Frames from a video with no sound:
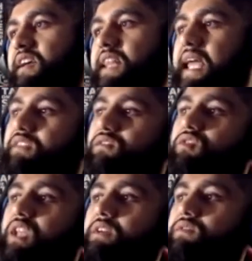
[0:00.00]

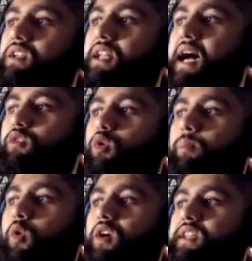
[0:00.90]
they've denied a
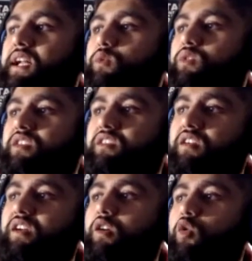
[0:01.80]
report that it was
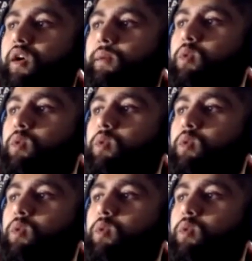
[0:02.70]
considering going